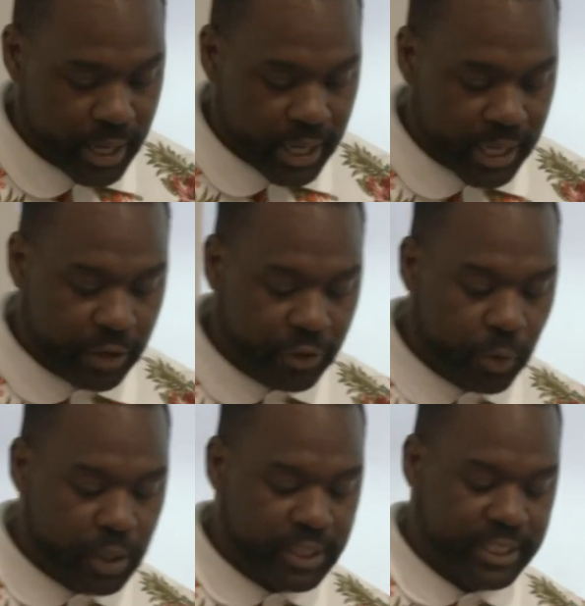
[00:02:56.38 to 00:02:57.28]
In other
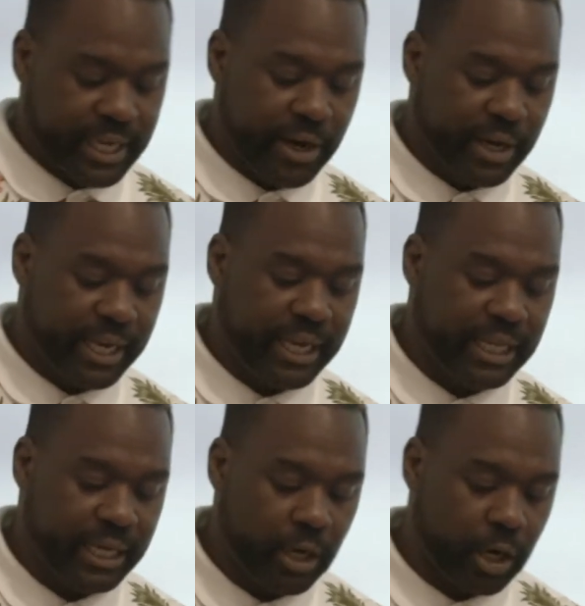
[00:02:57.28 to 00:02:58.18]
words, as Kara
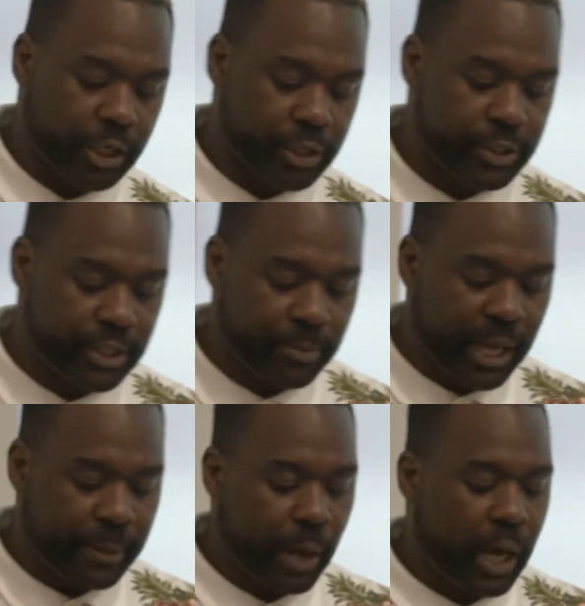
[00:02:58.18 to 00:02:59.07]
Keeling argues, the
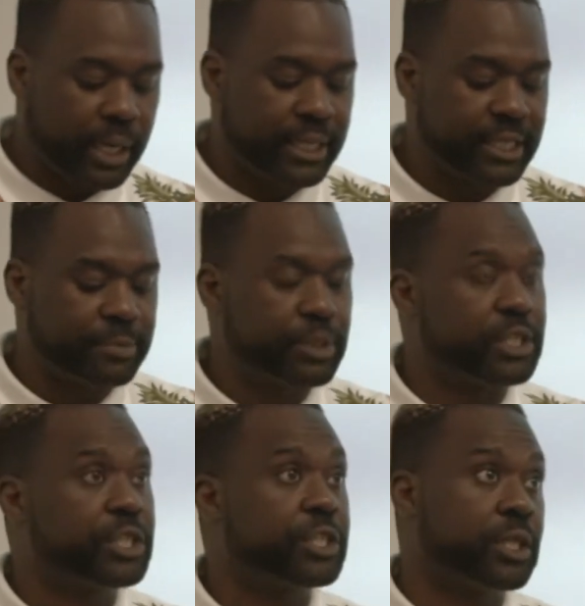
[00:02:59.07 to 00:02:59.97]
black body is
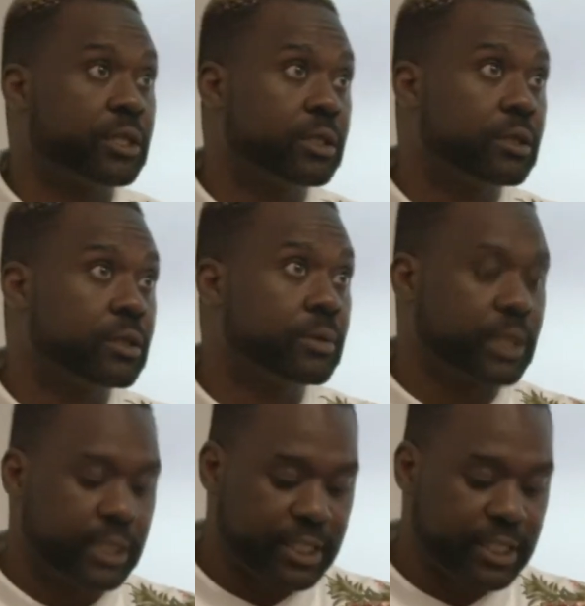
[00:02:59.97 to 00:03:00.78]
positioned within a